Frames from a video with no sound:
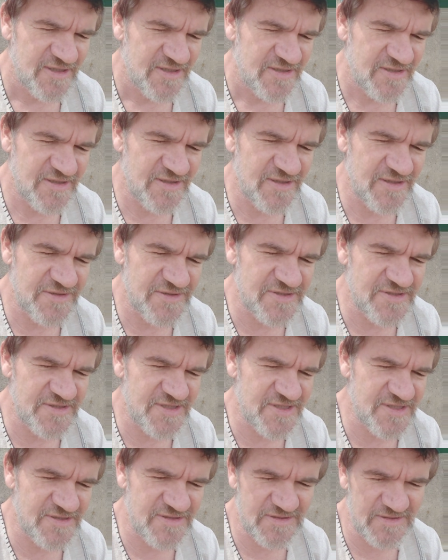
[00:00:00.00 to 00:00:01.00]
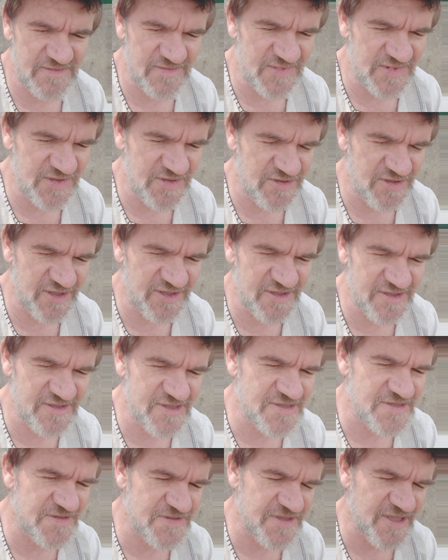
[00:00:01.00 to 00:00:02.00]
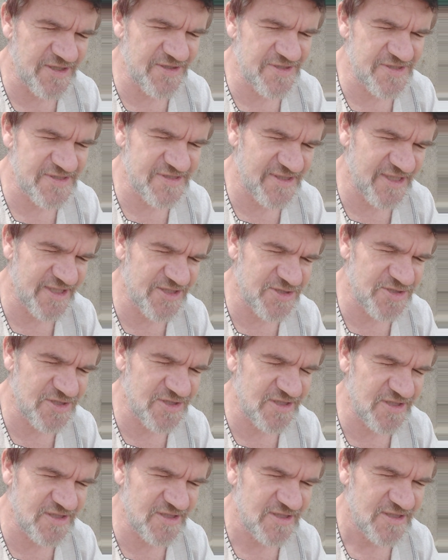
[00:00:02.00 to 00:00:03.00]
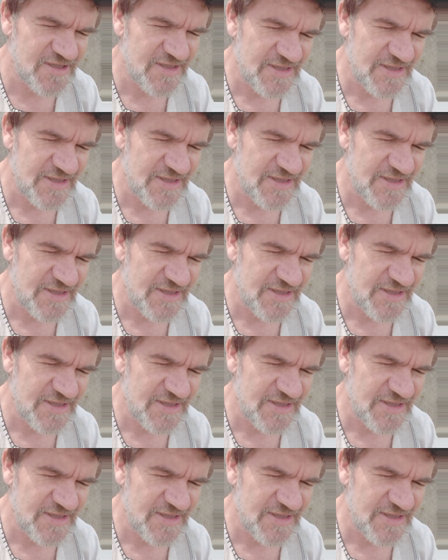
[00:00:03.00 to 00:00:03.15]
the earth has just created this virus naturally